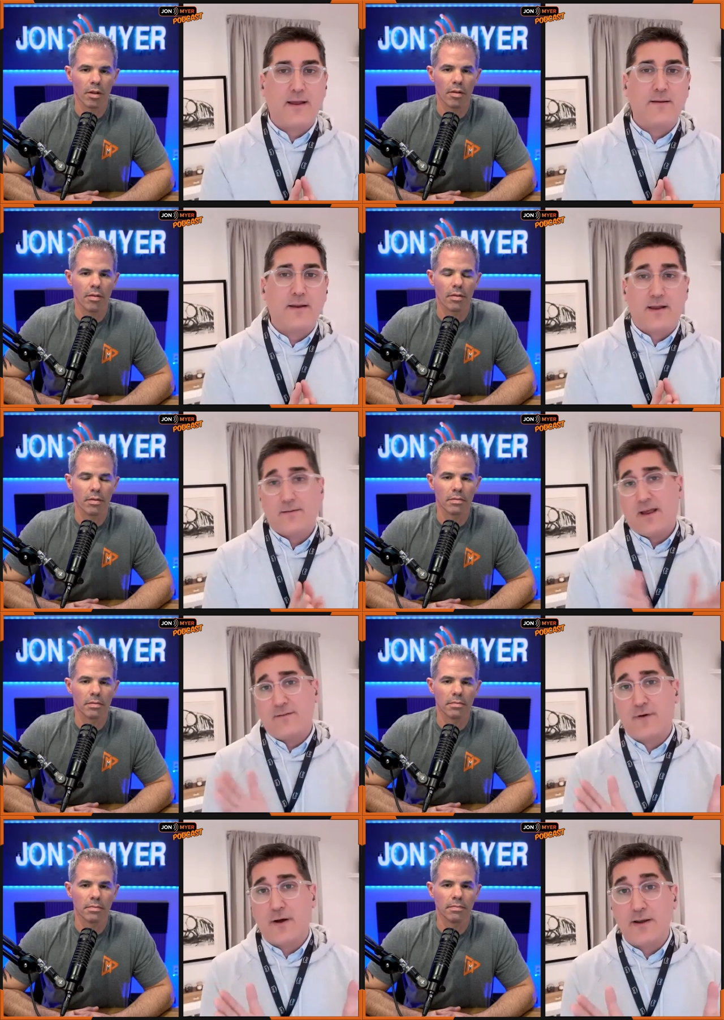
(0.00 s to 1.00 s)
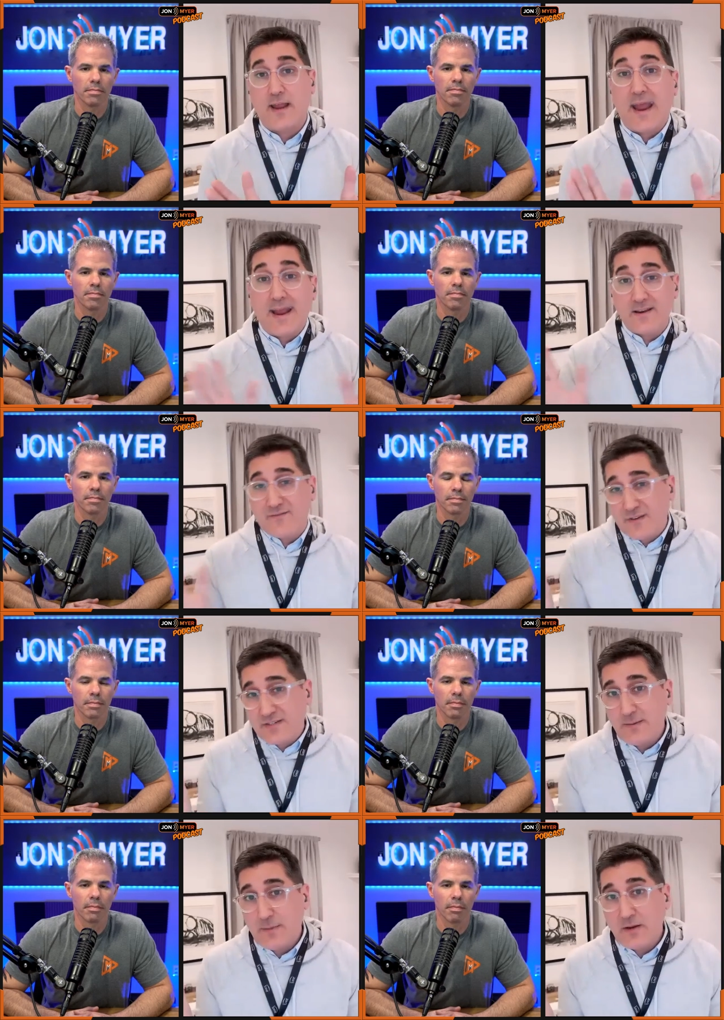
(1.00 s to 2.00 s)
Speaker 1: and, and have fun. And if you
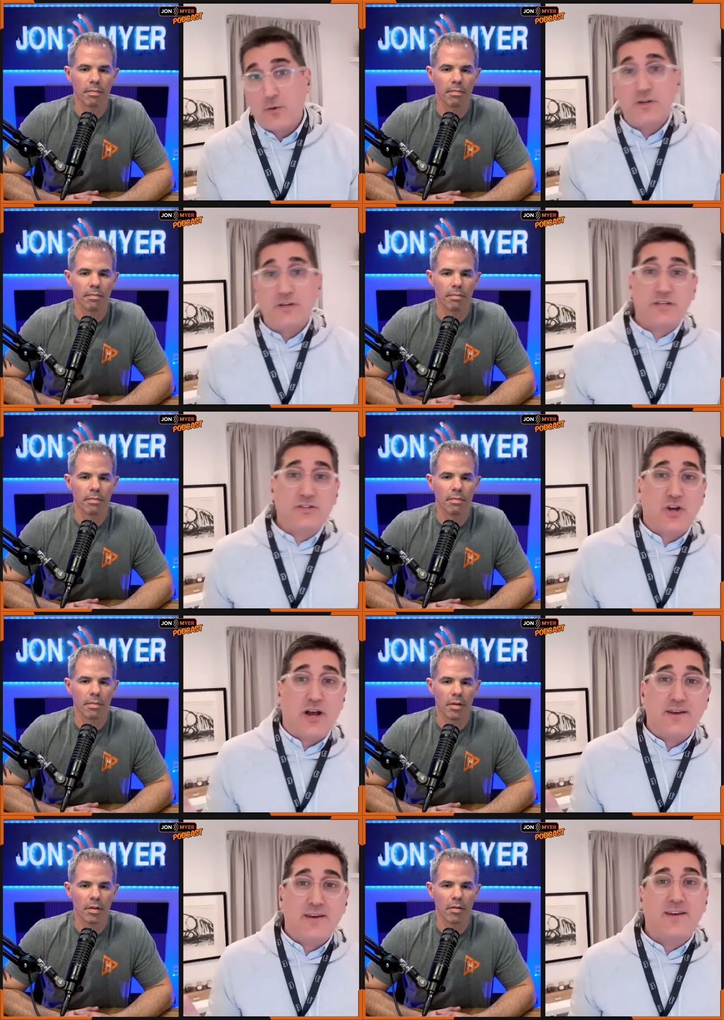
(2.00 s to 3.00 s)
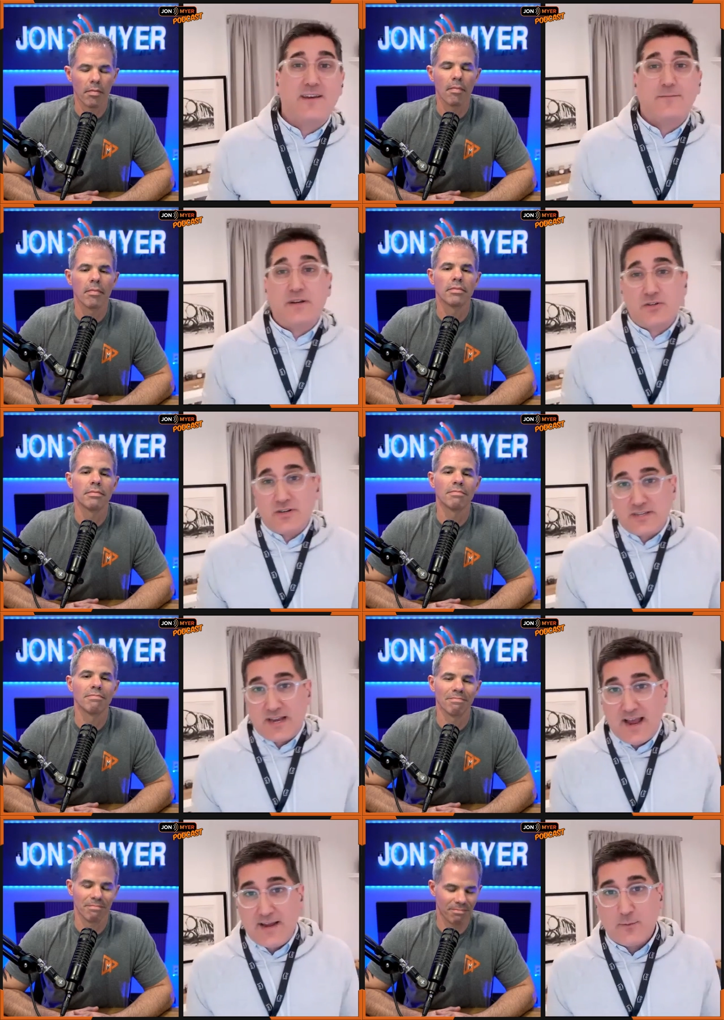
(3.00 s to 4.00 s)
see me or you see John, make sure to say
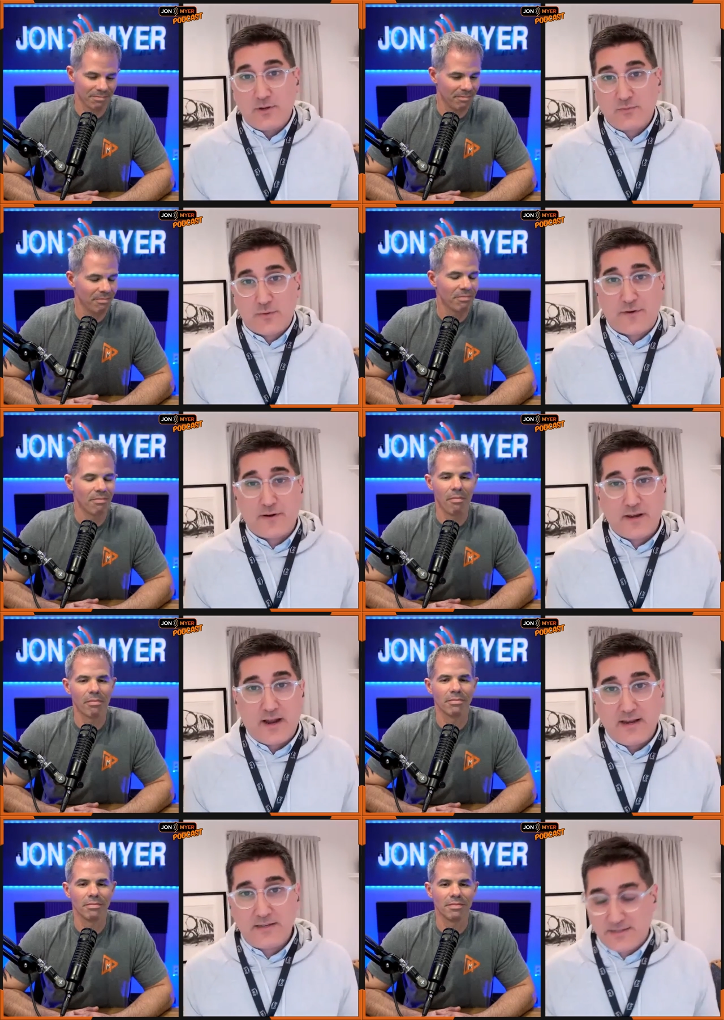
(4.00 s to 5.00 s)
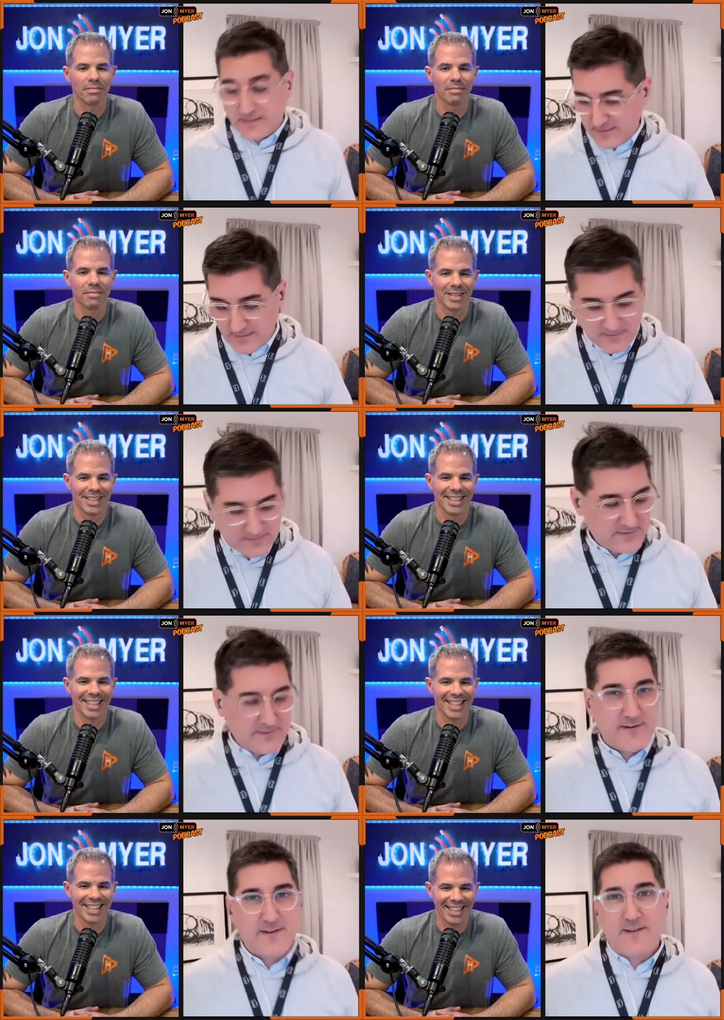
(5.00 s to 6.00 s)
hi to us. We're friendly guys.
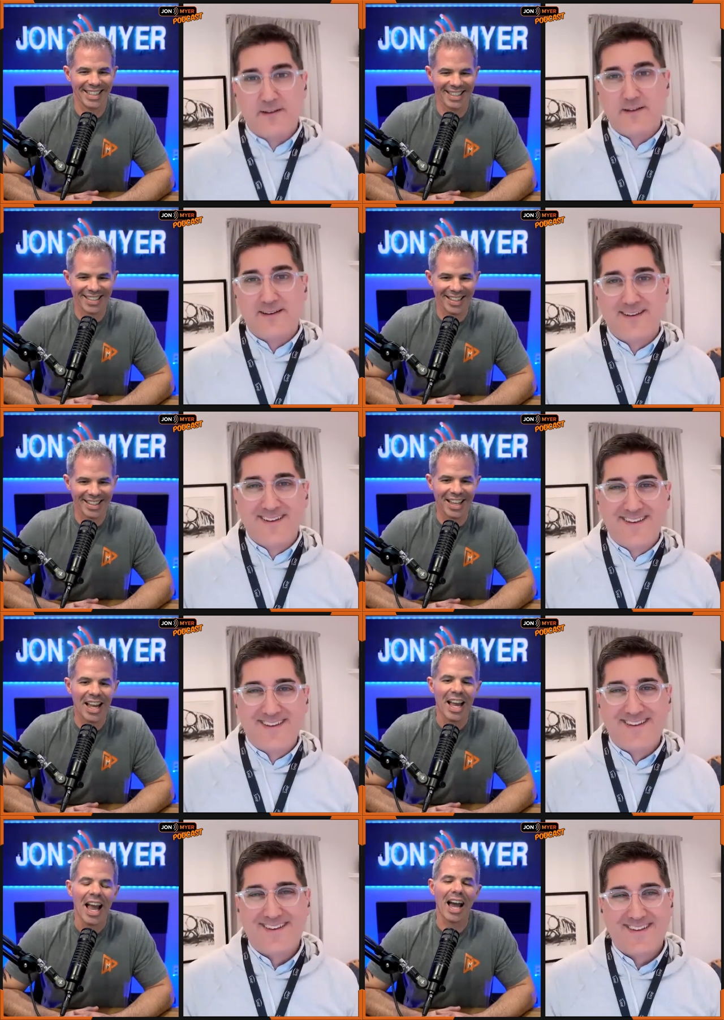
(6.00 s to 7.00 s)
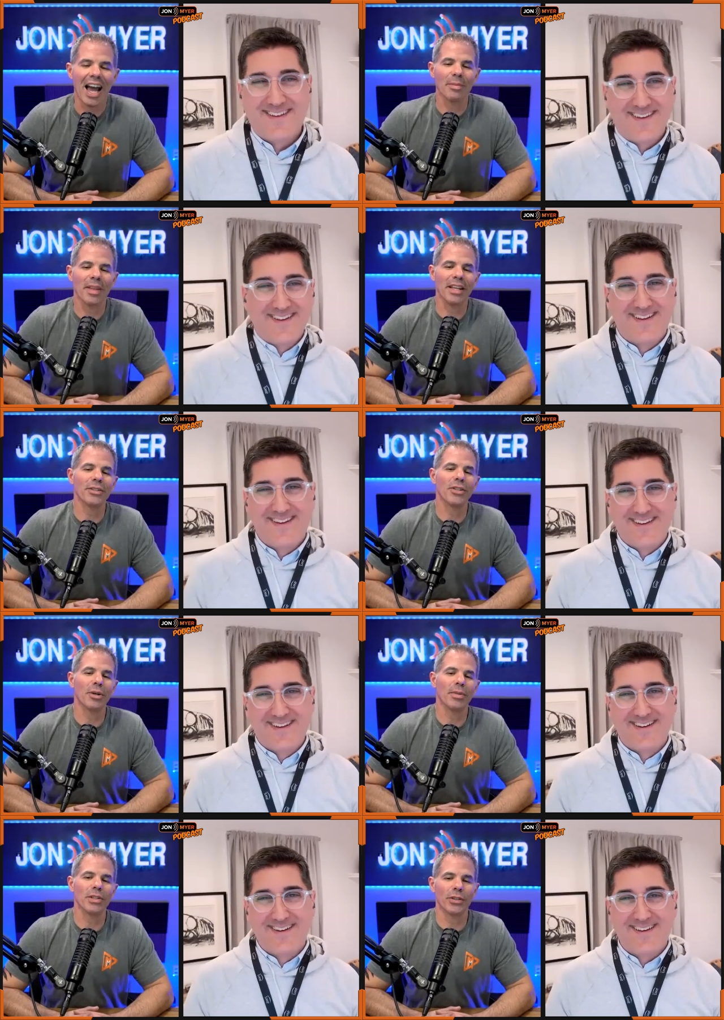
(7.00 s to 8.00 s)
Speaker 2: Exactly. Adam, thank you so
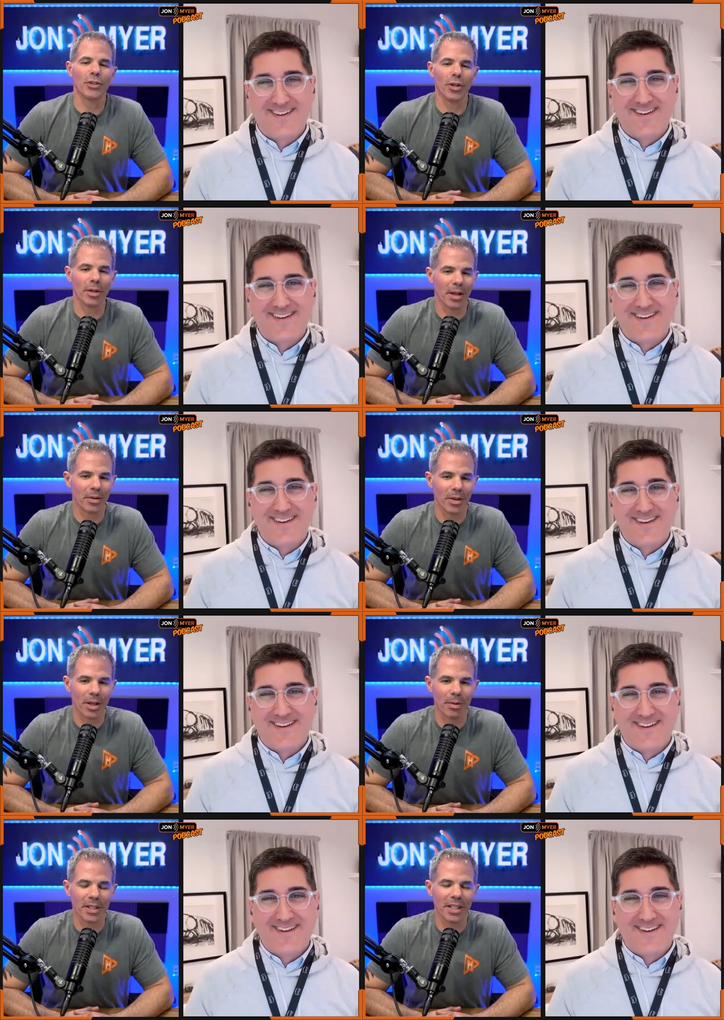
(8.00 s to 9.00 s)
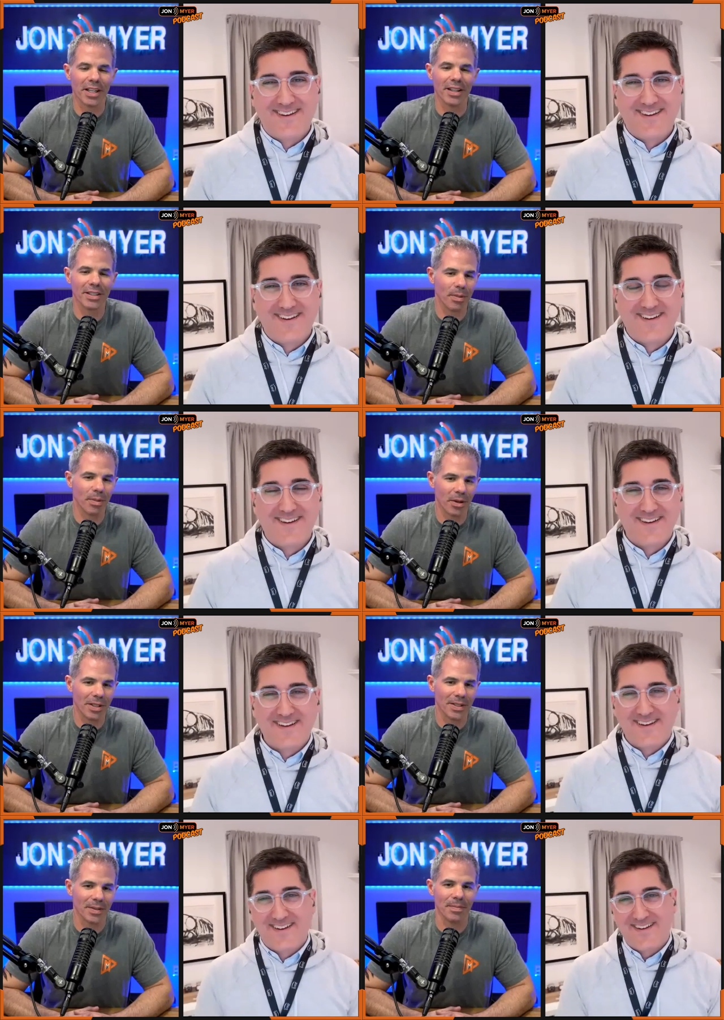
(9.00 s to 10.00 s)
much for joining me. I really appreciate it. This has been
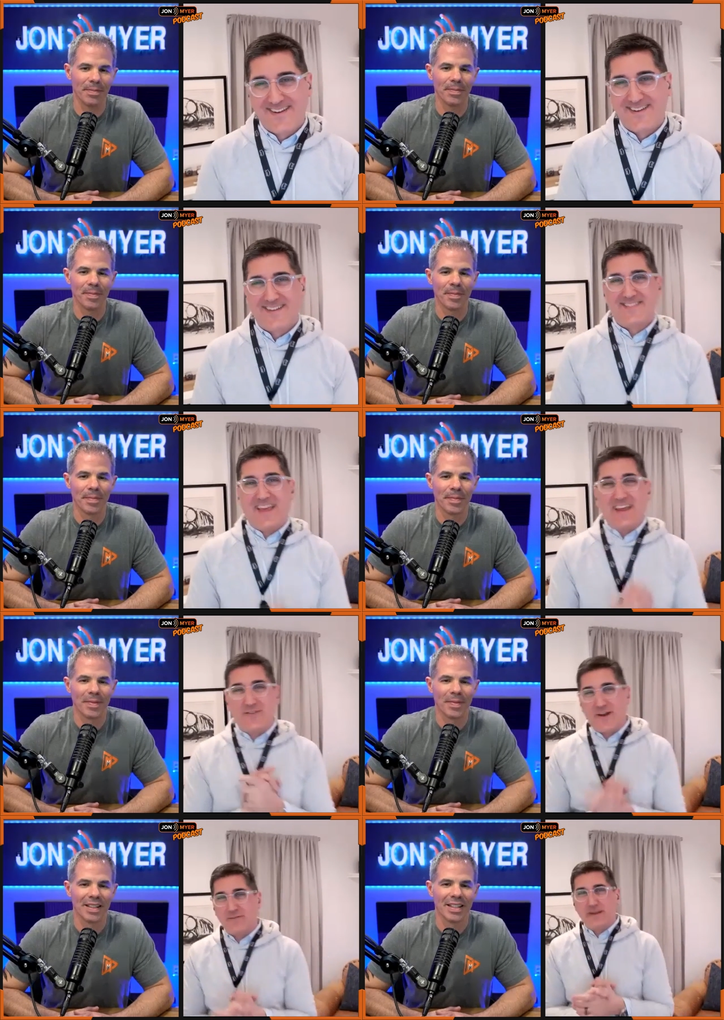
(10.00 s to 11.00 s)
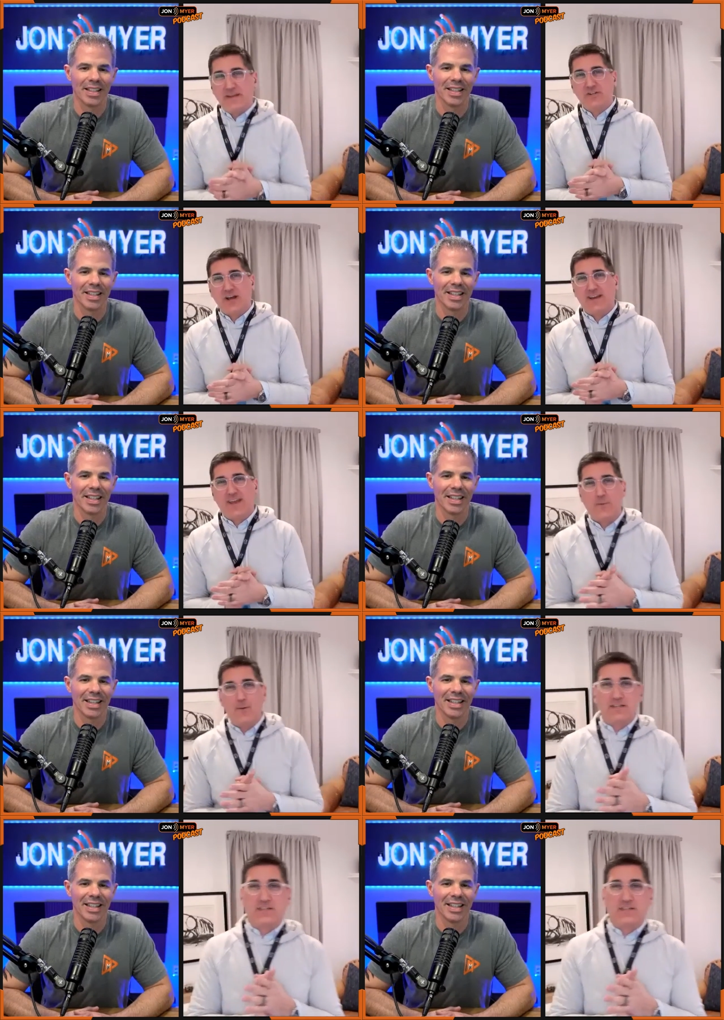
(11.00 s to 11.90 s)
awesome.
Speaker 1: Thank you for having me, John. I can't wait